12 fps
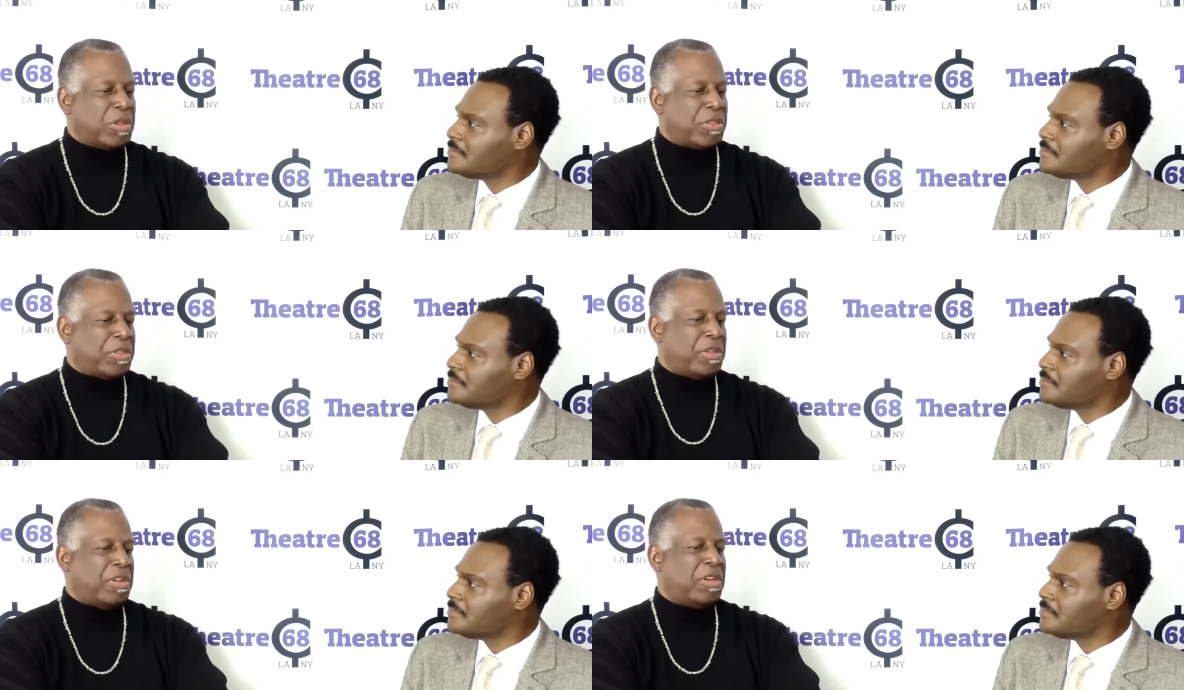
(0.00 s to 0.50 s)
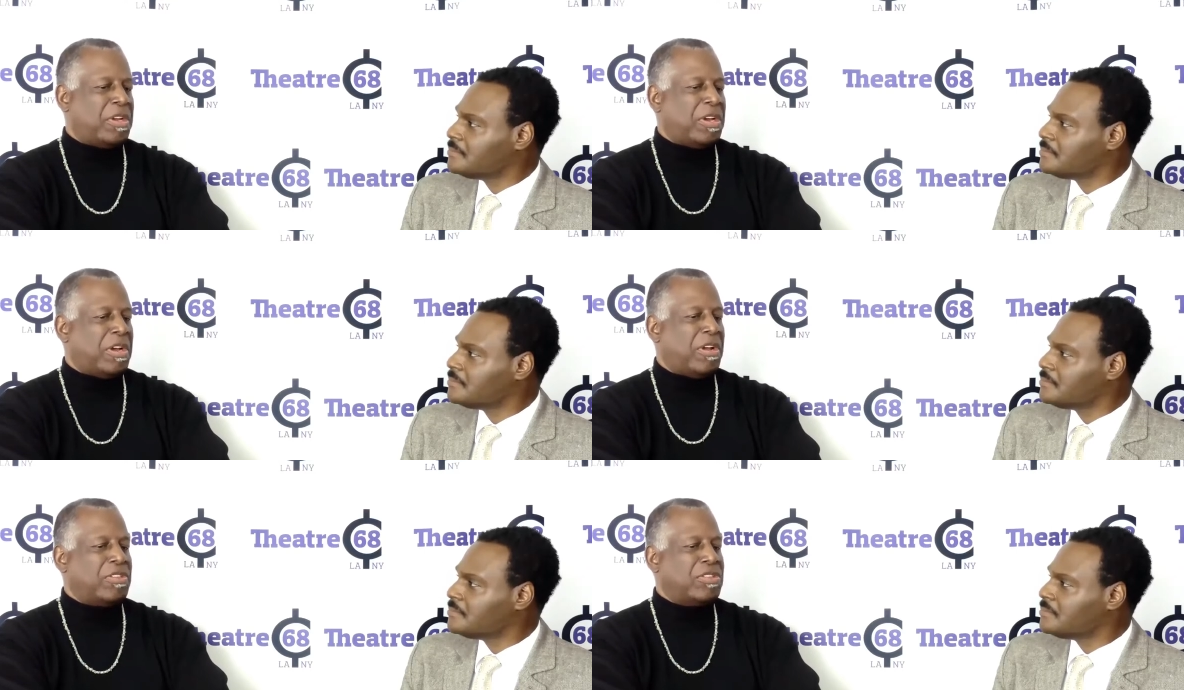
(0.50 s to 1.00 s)
Speaker 1: with,
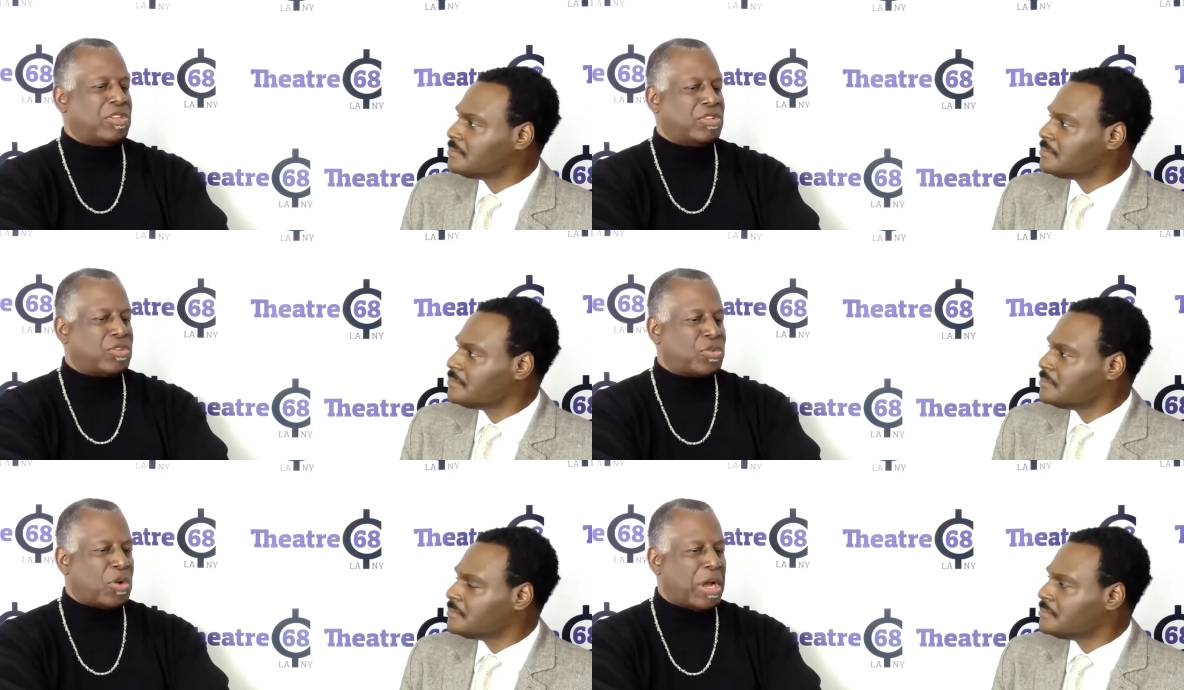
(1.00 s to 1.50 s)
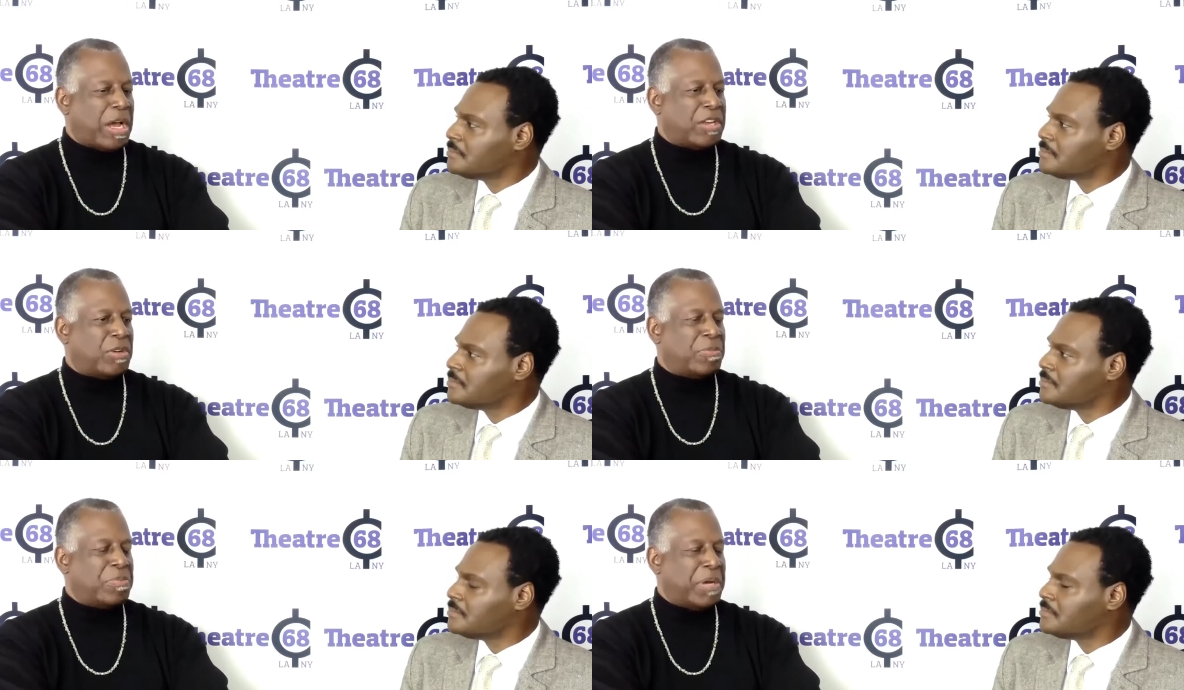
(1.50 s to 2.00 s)
to try
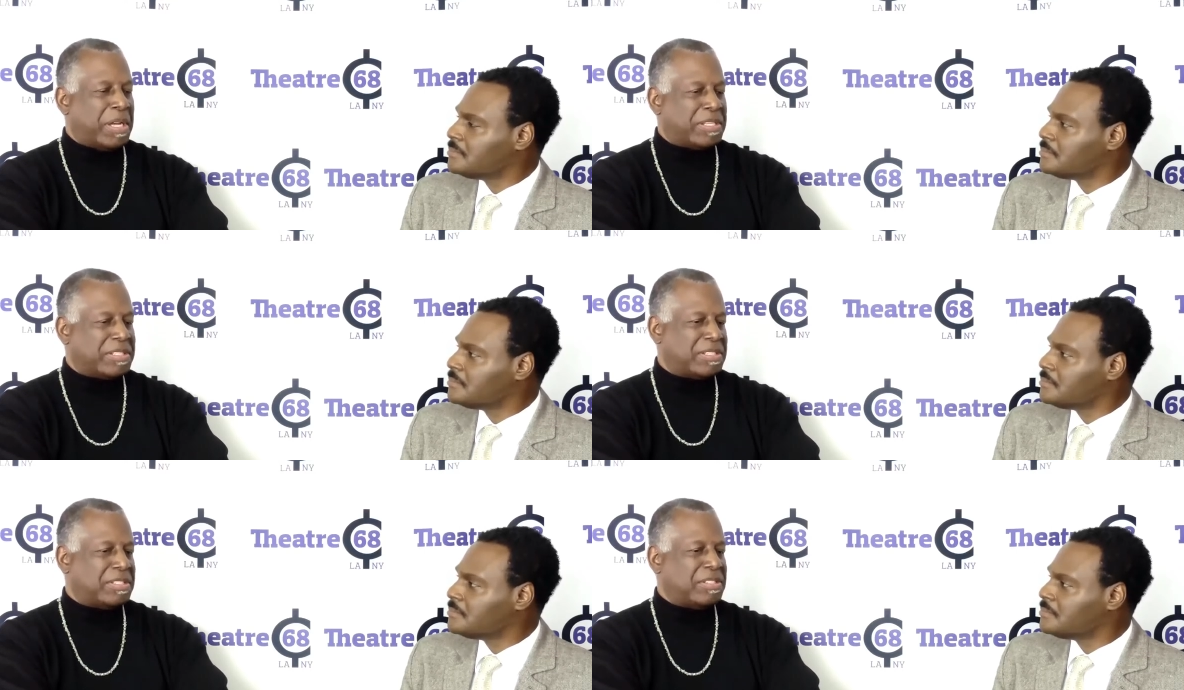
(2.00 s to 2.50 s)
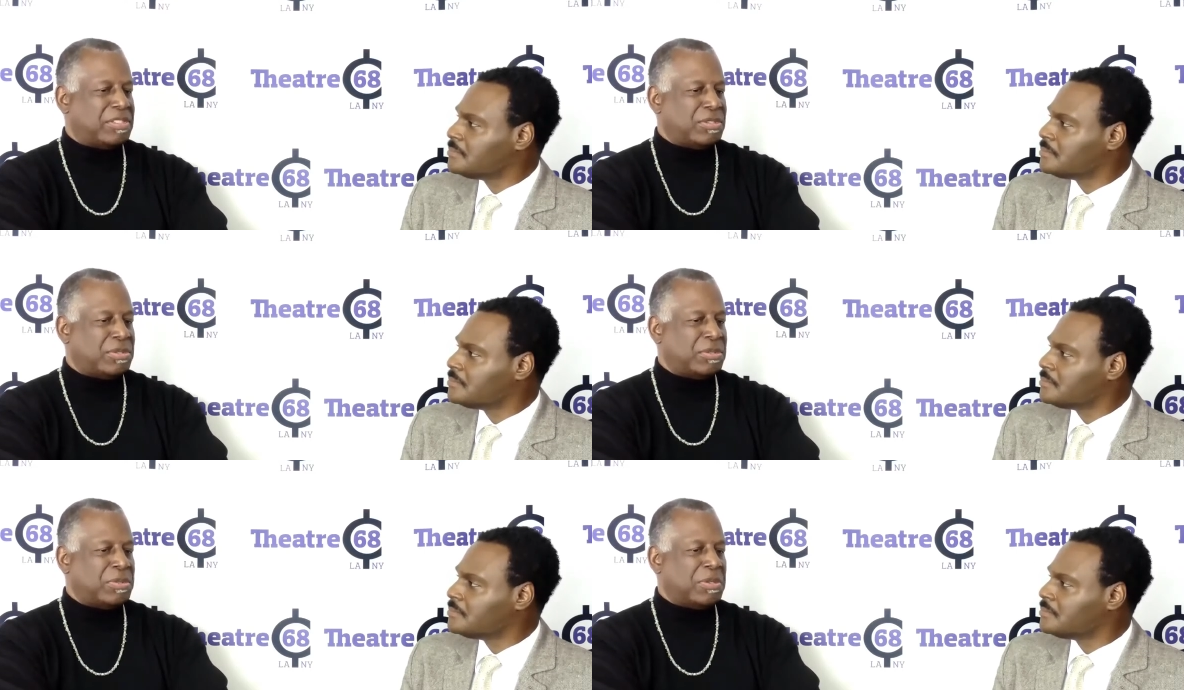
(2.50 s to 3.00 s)
your best to
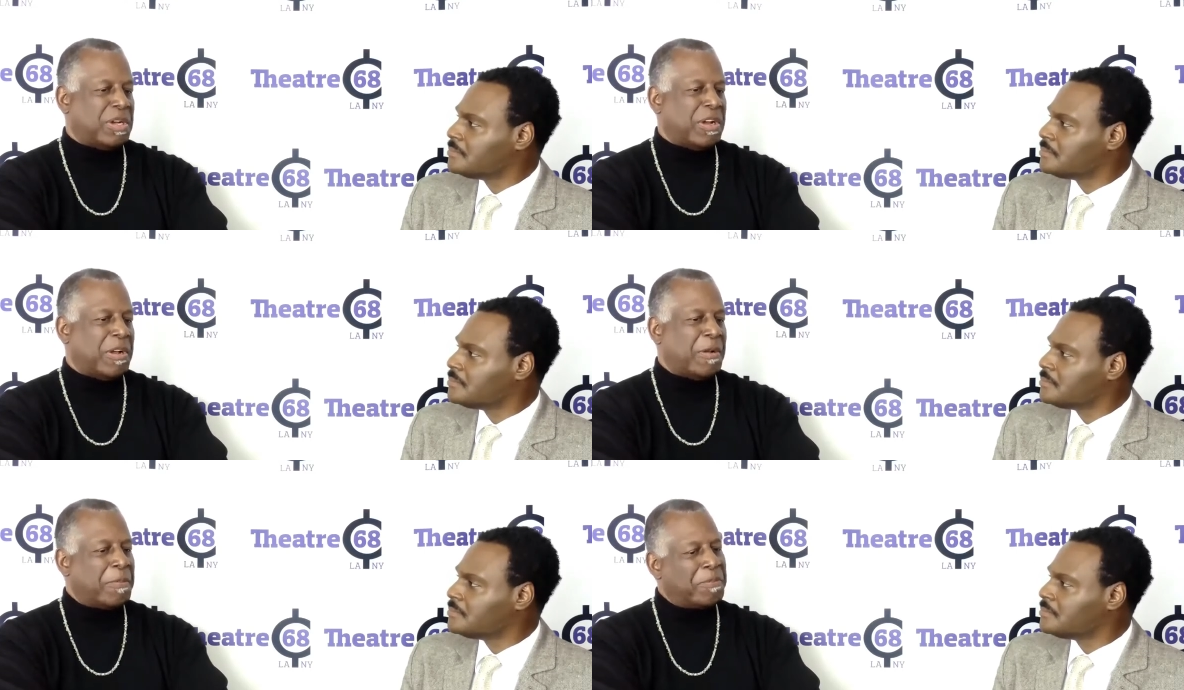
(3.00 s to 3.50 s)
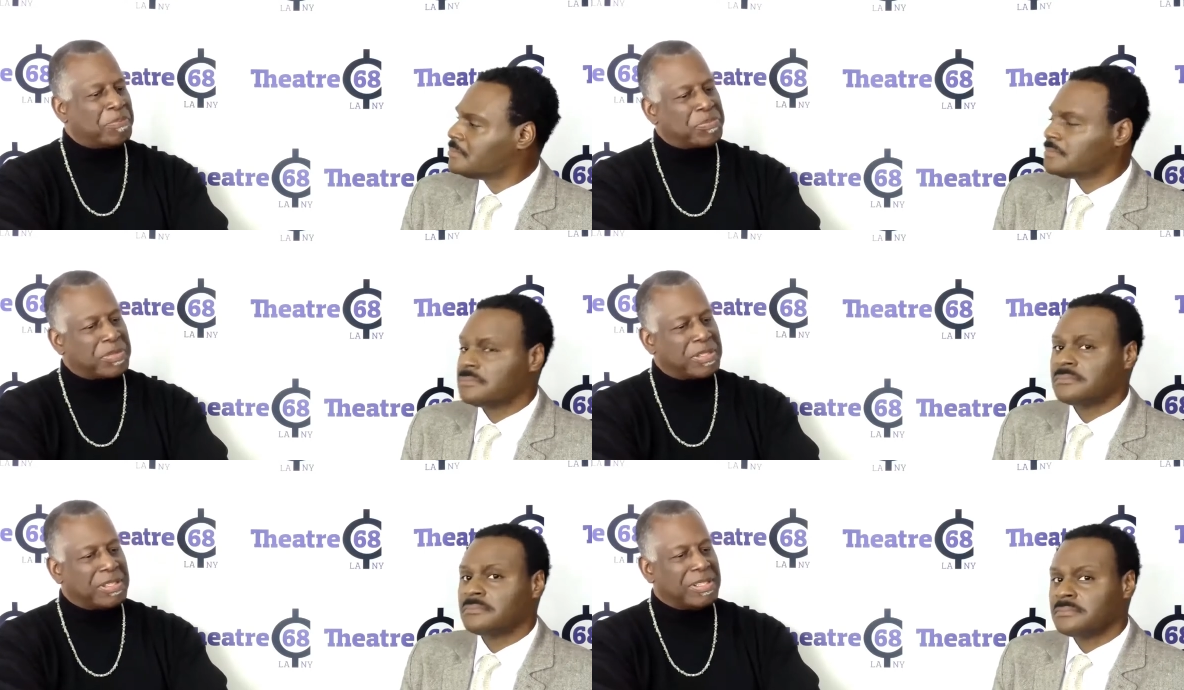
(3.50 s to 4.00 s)
um,
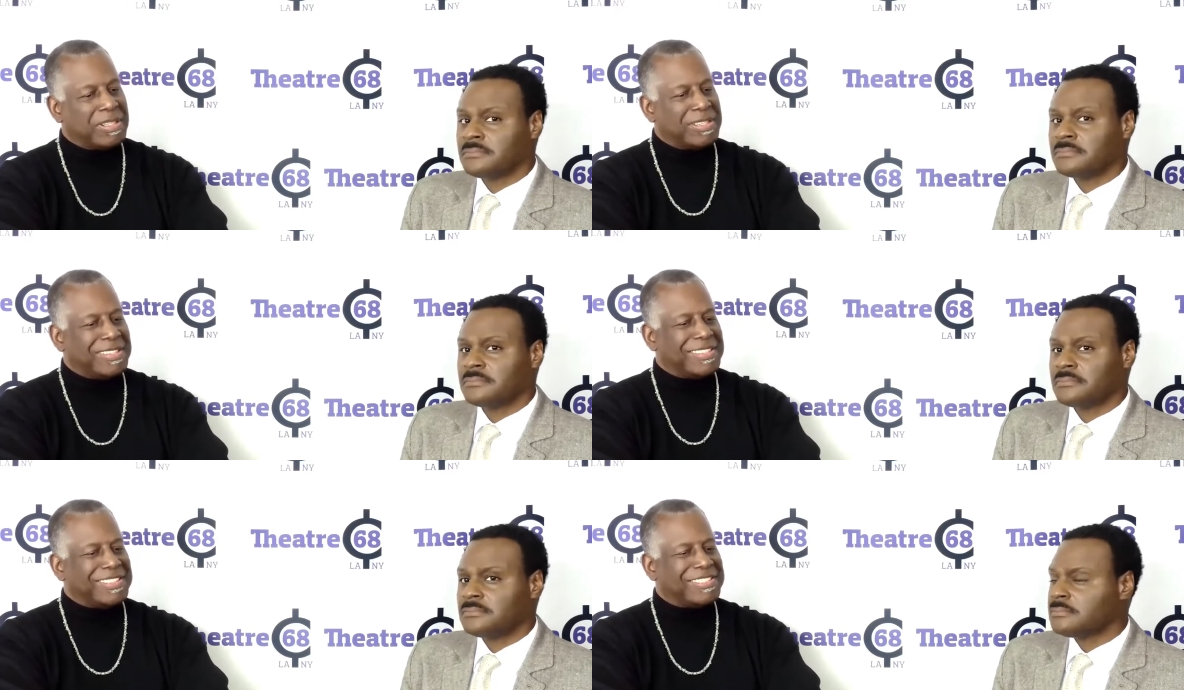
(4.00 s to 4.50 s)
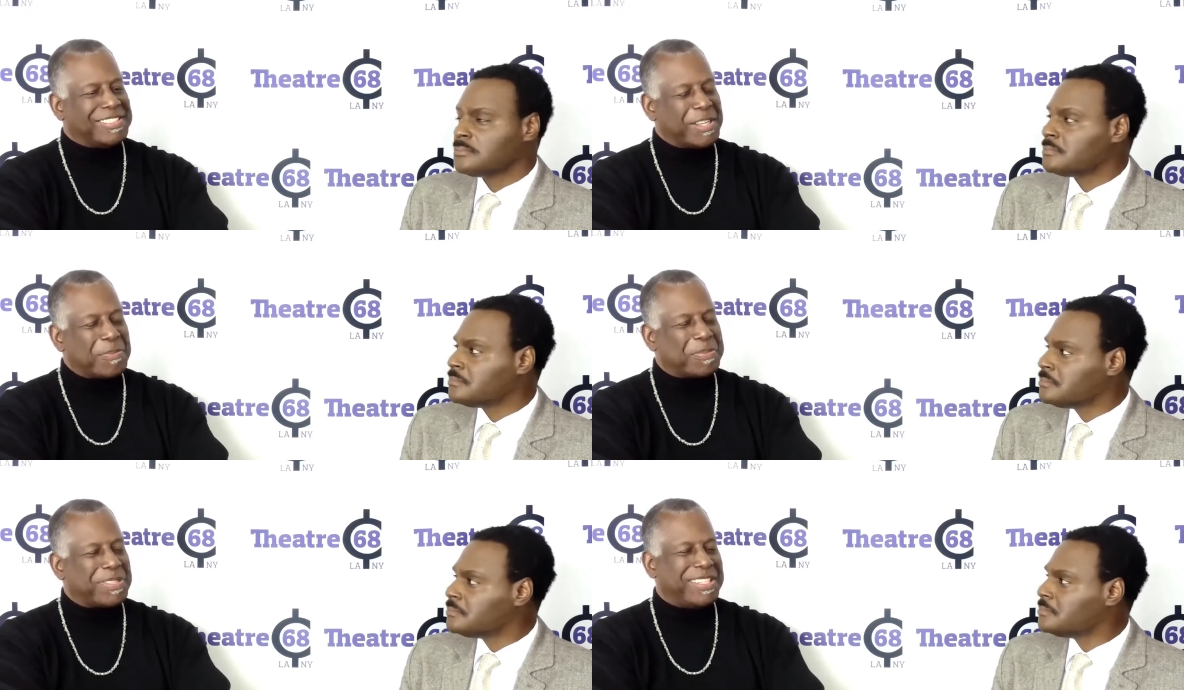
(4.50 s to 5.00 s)

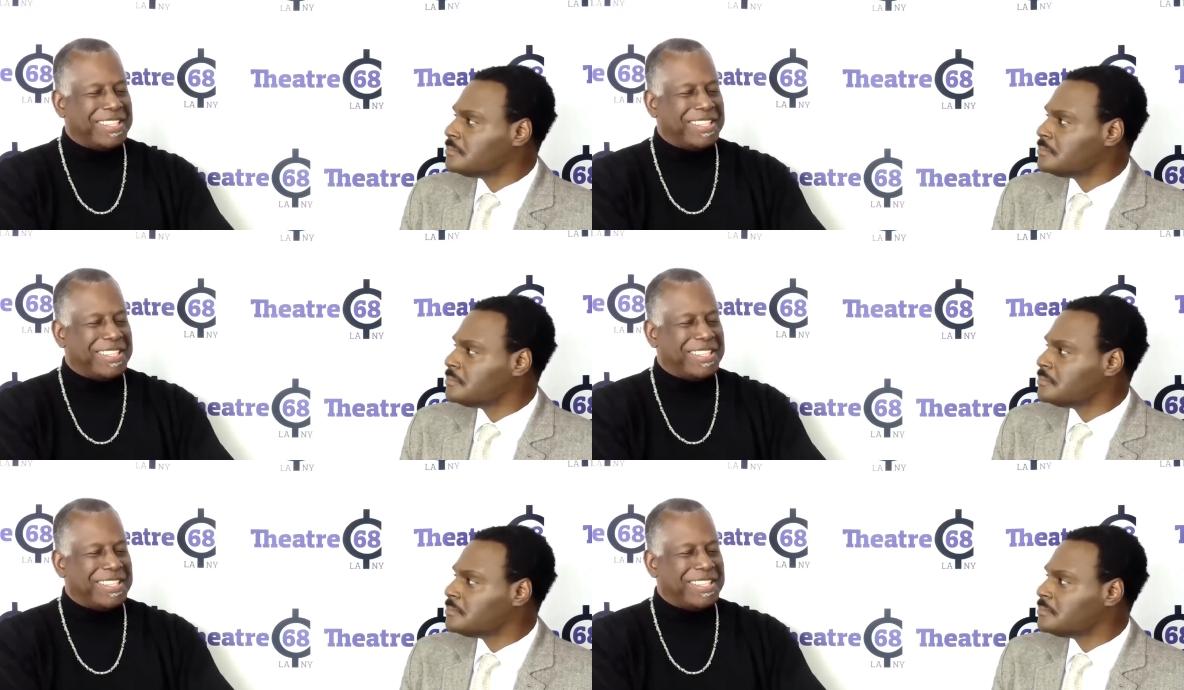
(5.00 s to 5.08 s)
simply